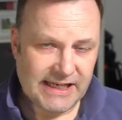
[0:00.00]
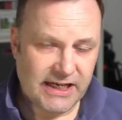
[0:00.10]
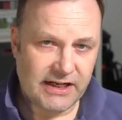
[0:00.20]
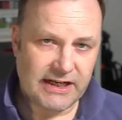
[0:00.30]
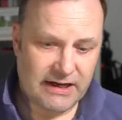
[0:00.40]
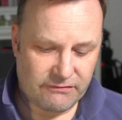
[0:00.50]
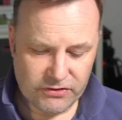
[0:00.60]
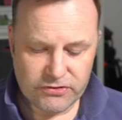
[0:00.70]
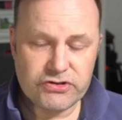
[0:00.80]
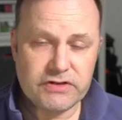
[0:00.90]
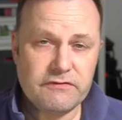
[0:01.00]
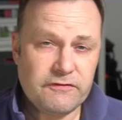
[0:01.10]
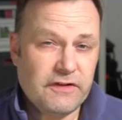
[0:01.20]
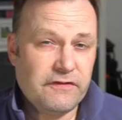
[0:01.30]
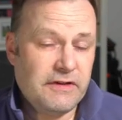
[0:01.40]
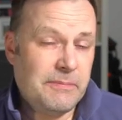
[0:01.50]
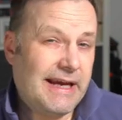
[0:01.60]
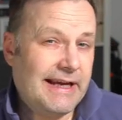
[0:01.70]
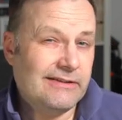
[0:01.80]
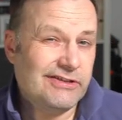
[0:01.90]
you're going to have the
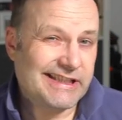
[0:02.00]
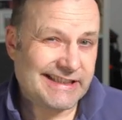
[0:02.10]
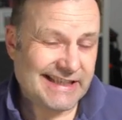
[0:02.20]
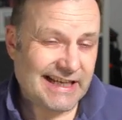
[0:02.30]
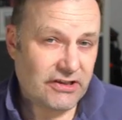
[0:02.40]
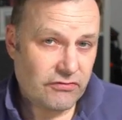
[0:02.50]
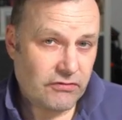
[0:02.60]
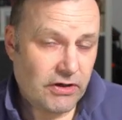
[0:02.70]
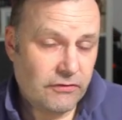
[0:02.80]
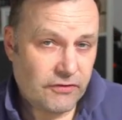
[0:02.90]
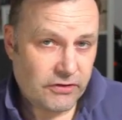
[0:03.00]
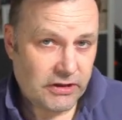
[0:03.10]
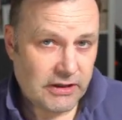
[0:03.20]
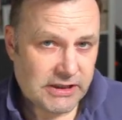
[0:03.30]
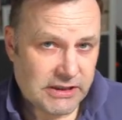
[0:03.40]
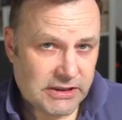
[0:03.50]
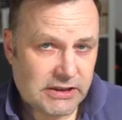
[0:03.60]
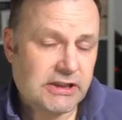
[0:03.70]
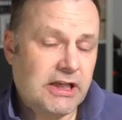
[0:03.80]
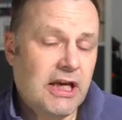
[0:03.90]
£150 standard road fund
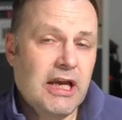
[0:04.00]
licence